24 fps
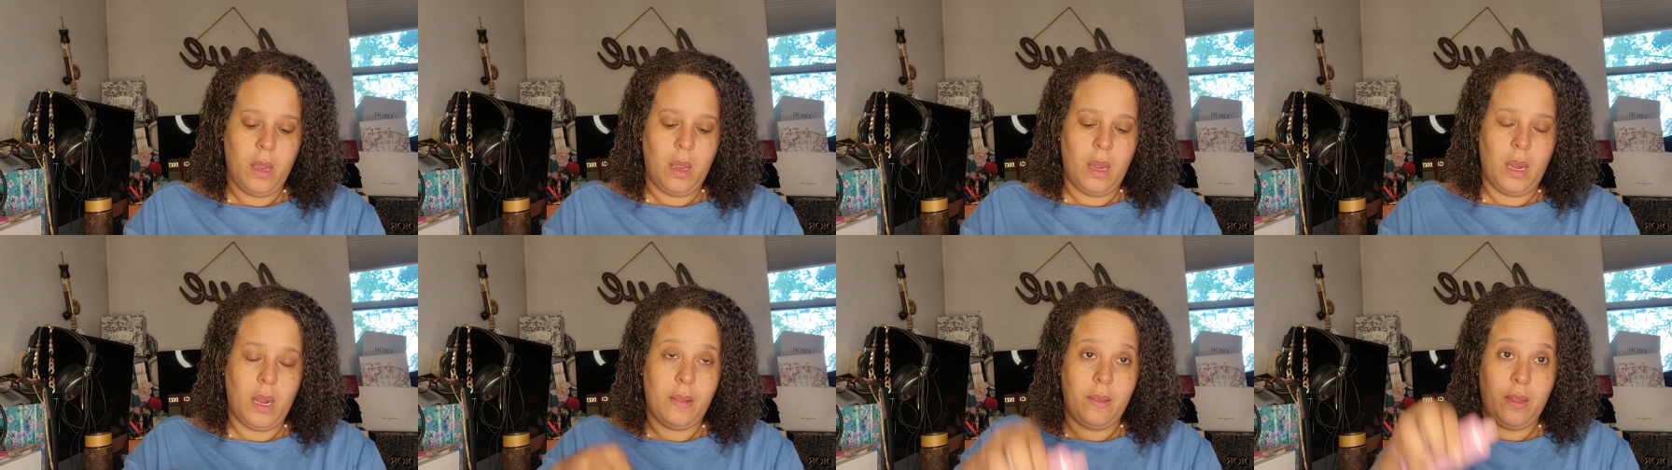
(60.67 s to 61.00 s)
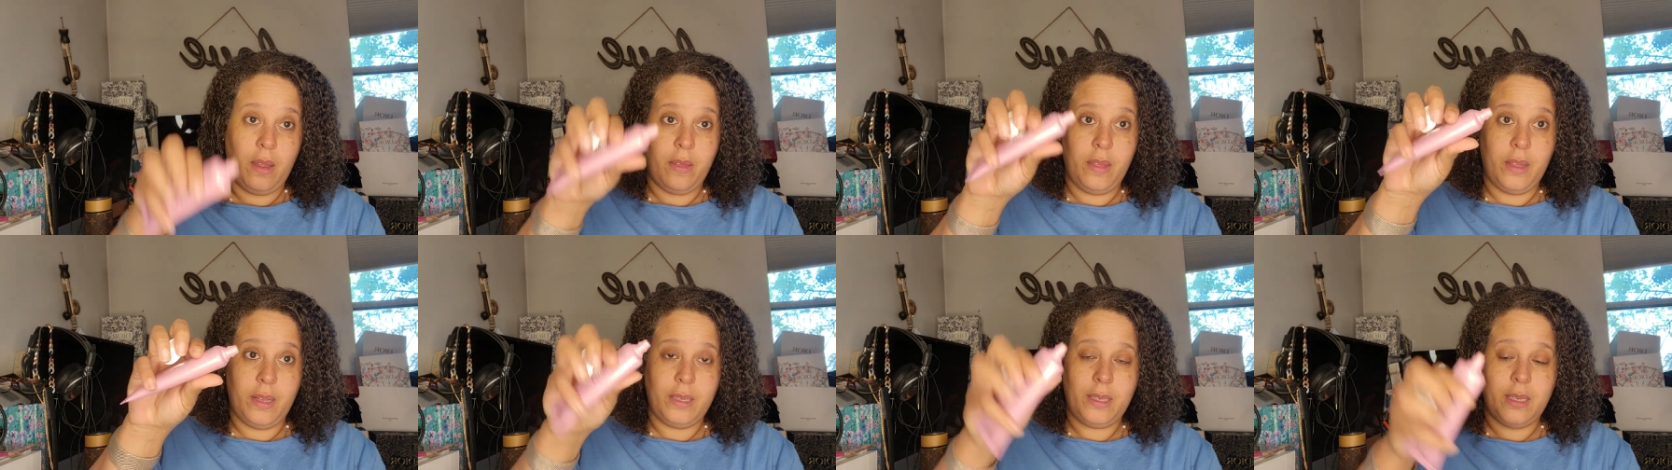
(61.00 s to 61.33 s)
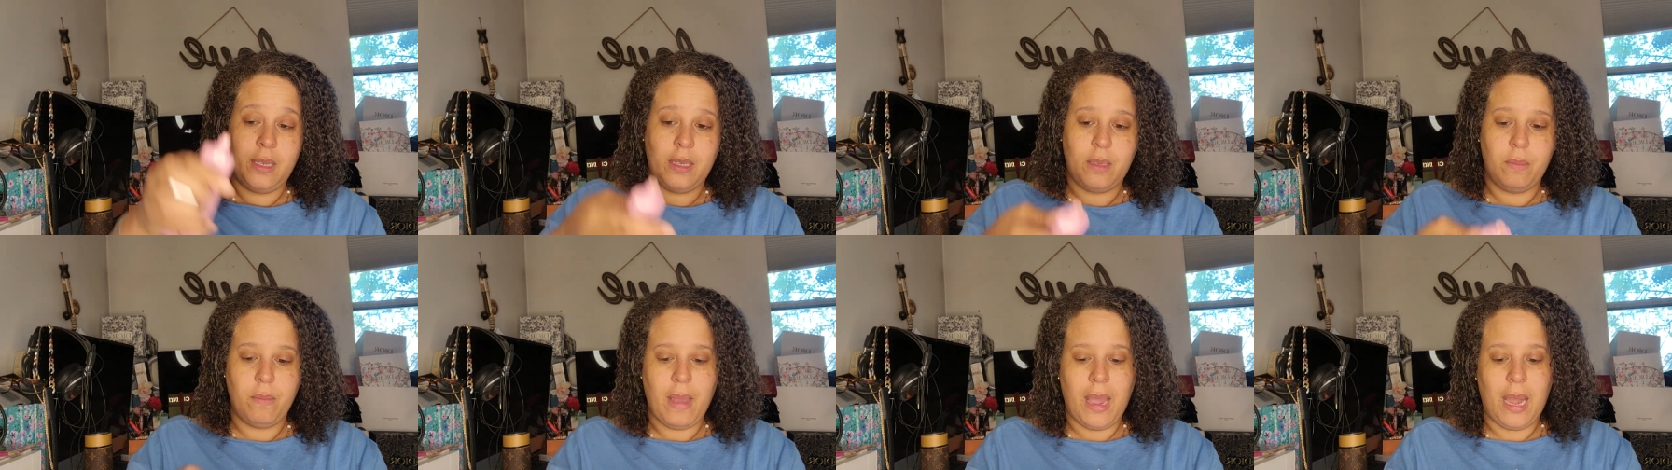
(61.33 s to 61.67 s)
And then this
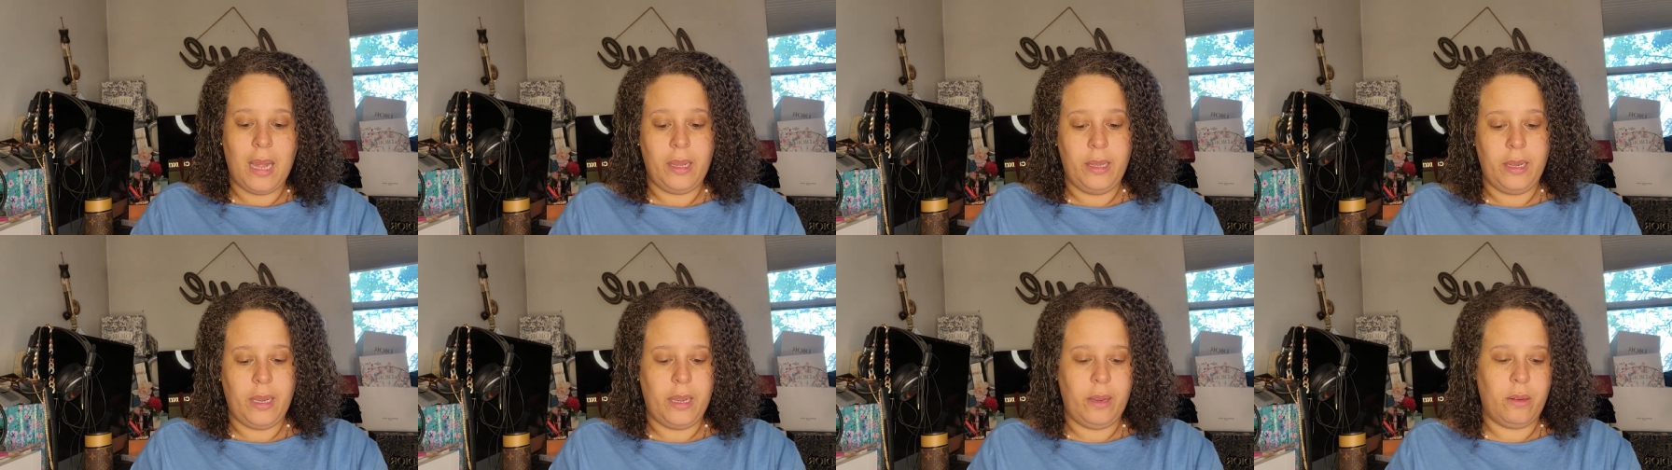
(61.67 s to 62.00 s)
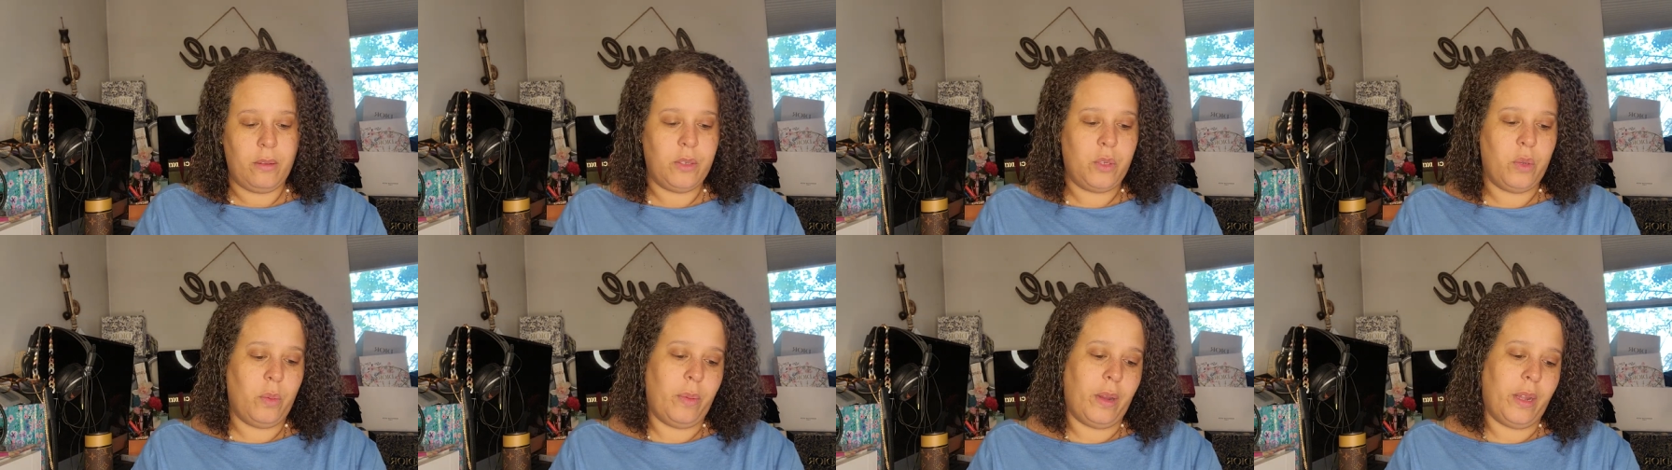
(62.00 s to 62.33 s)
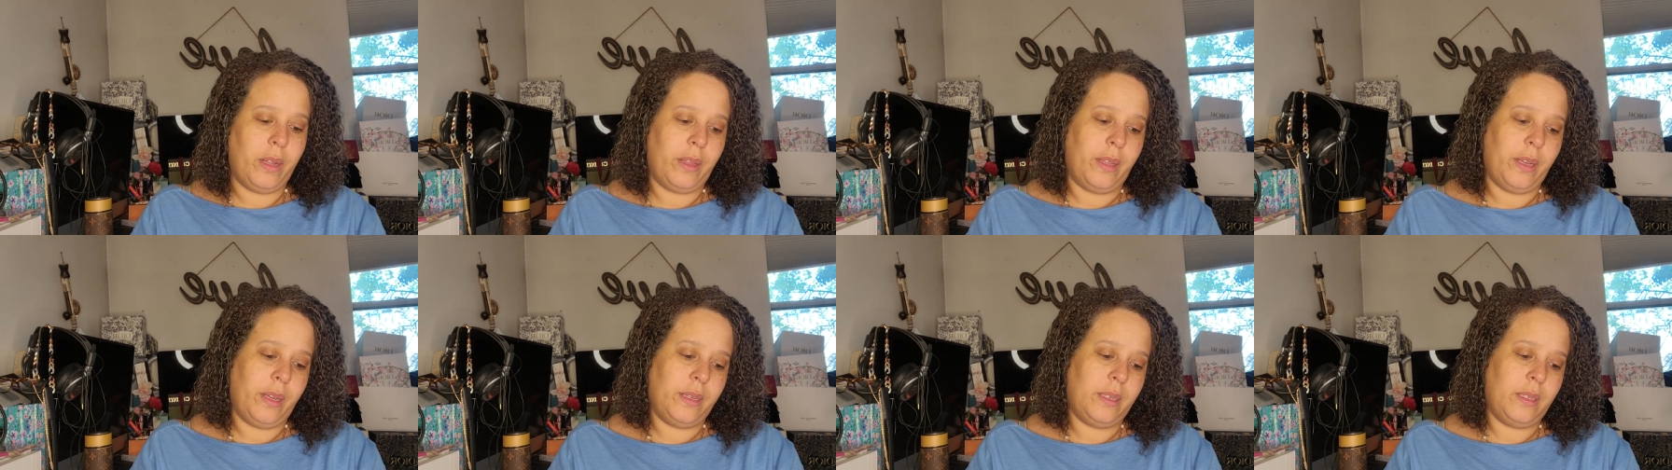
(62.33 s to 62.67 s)
is Mally. I also
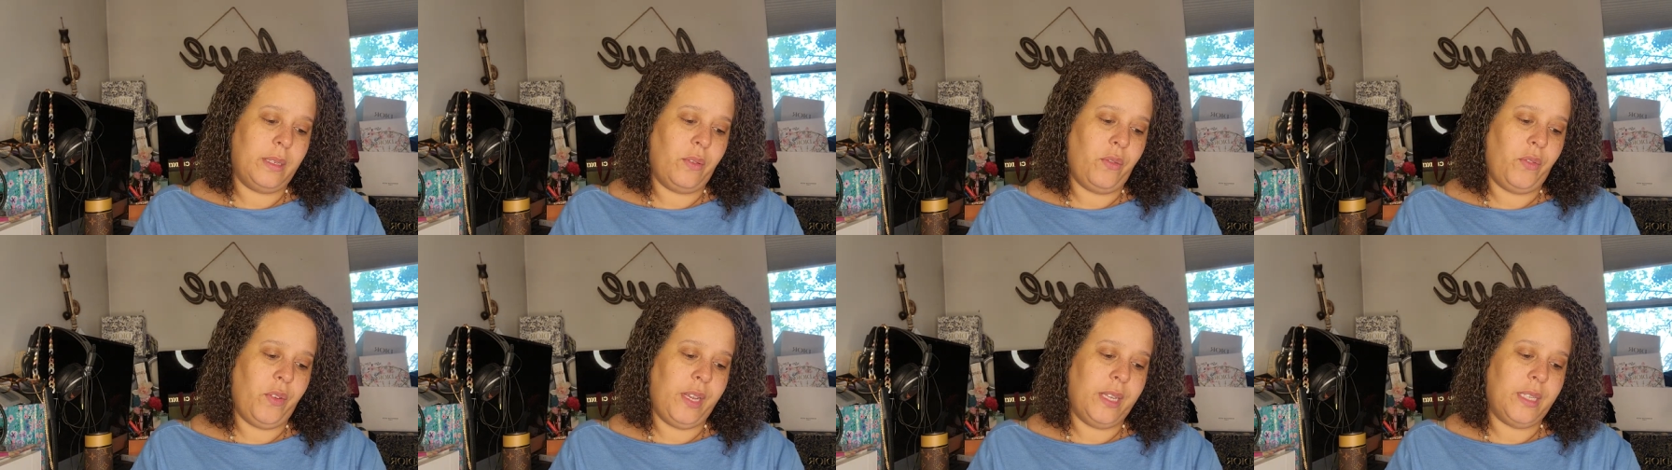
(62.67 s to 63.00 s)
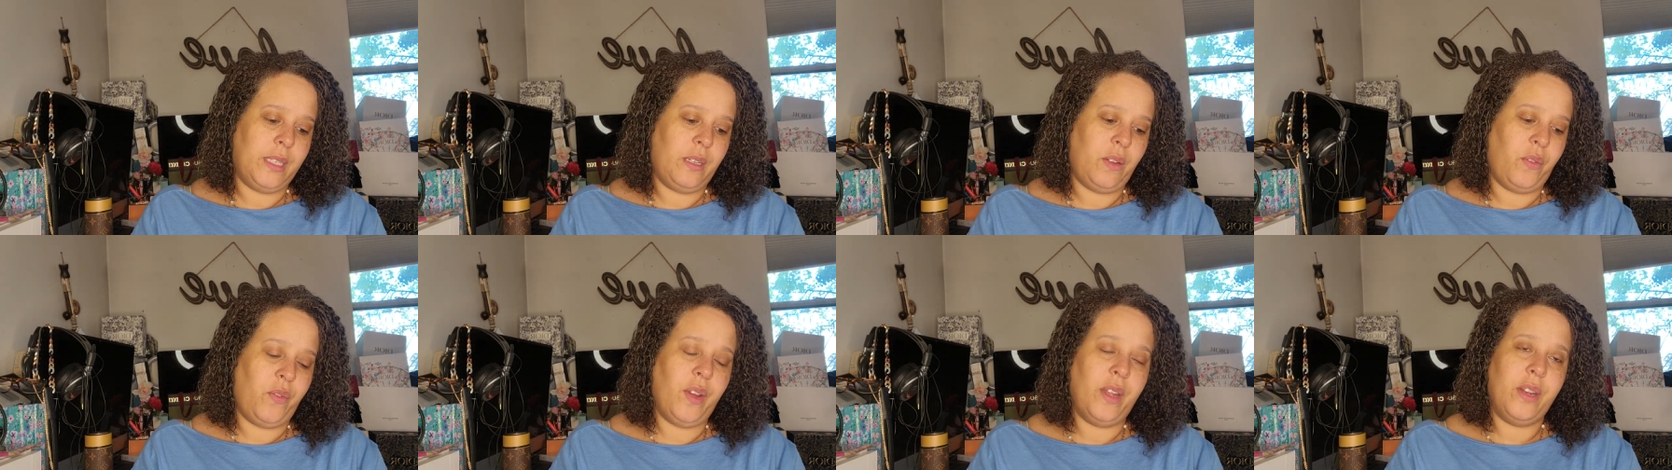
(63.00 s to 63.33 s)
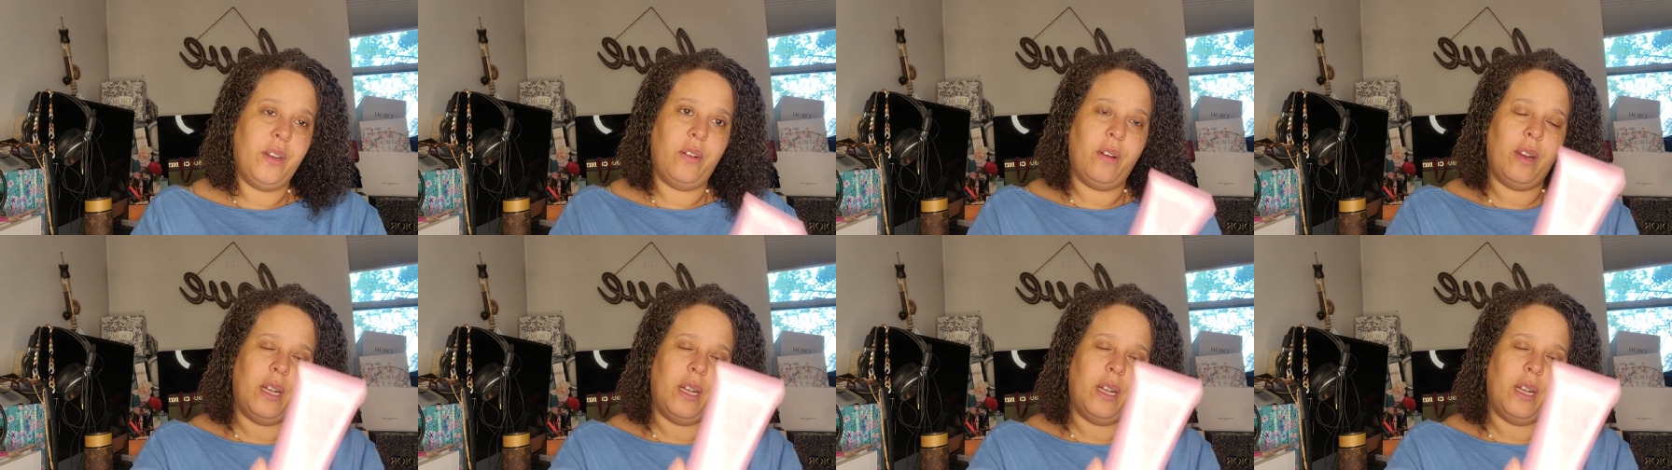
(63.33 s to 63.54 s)
bought this Face Defender